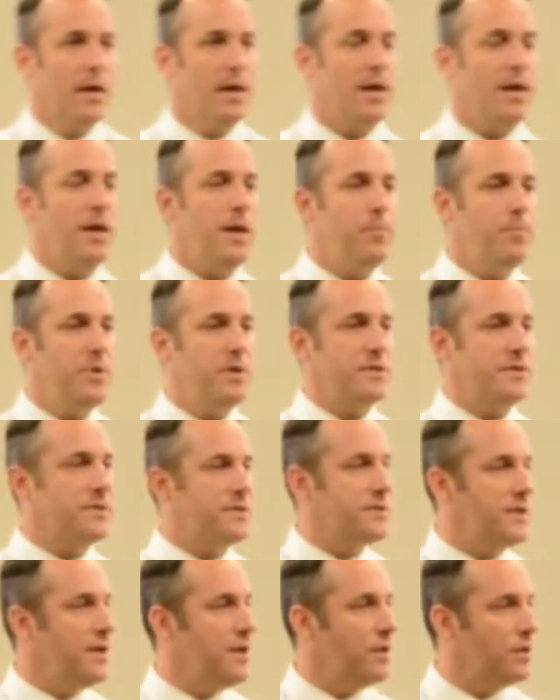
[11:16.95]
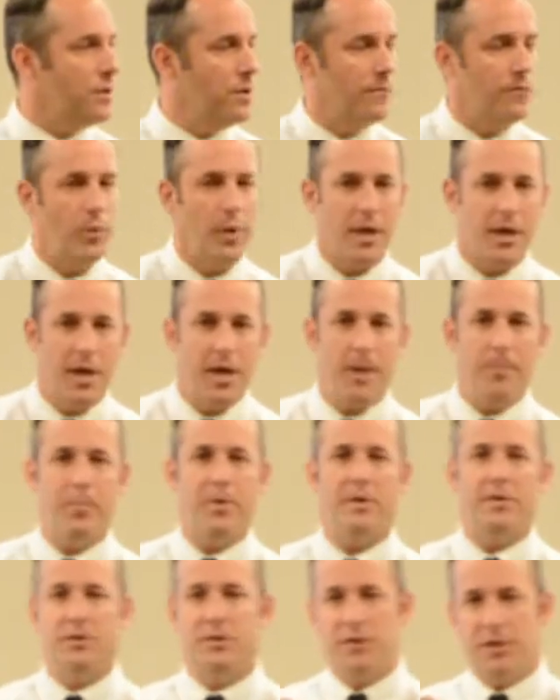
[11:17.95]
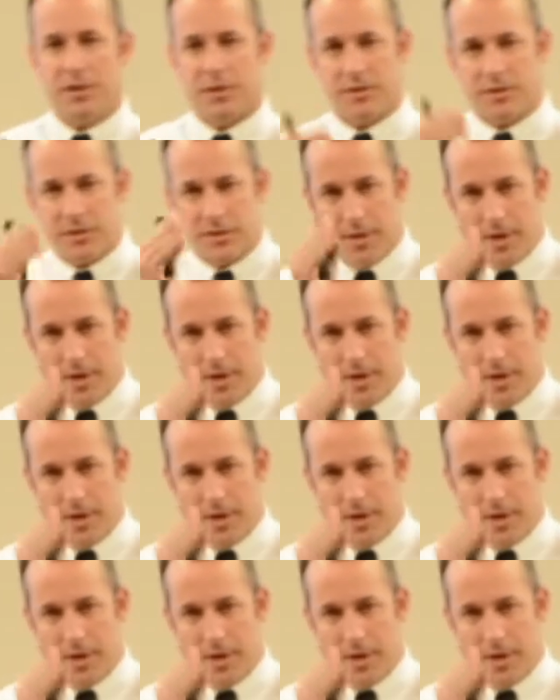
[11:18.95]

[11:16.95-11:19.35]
Keep it singular. If we keep it just